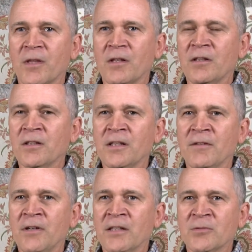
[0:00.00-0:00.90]
Look at the
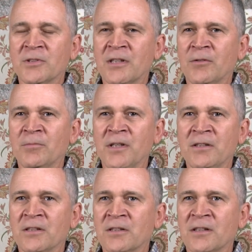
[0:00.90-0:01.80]
advancements that were made
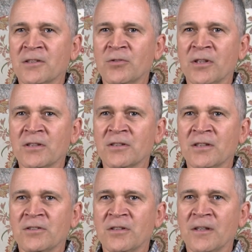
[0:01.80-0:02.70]
just in the 20th
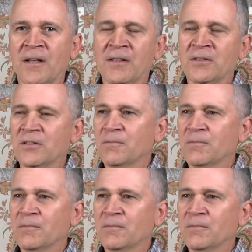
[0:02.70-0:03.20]
century, and